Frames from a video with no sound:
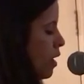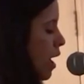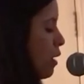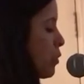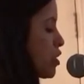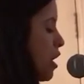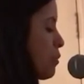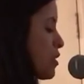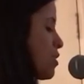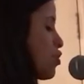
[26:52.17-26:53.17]
I wish I
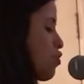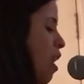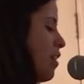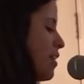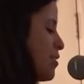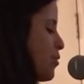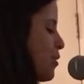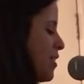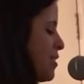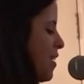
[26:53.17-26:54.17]
was as strong as you,
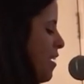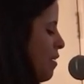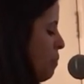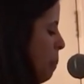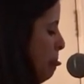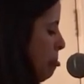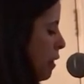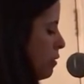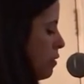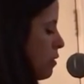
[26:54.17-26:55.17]
they say.
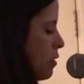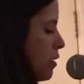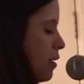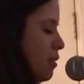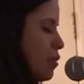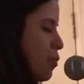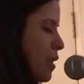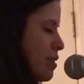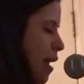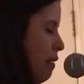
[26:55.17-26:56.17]
The guilt
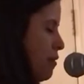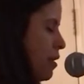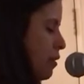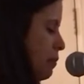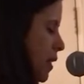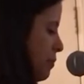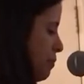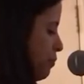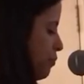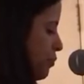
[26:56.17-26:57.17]
weighs heavy on me.
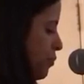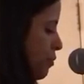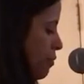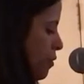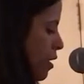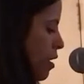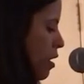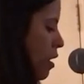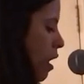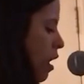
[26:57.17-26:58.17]

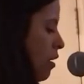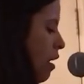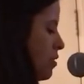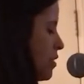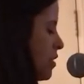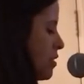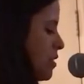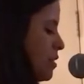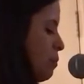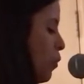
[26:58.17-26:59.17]
A constant
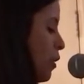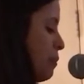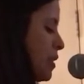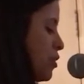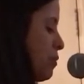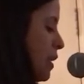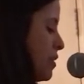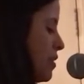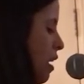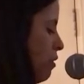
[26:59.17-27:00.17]
disappointment to
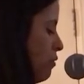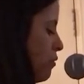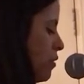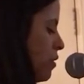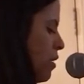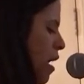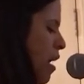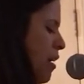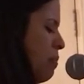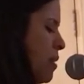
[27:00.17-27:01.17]
myself.
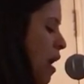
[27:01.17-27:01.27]
I am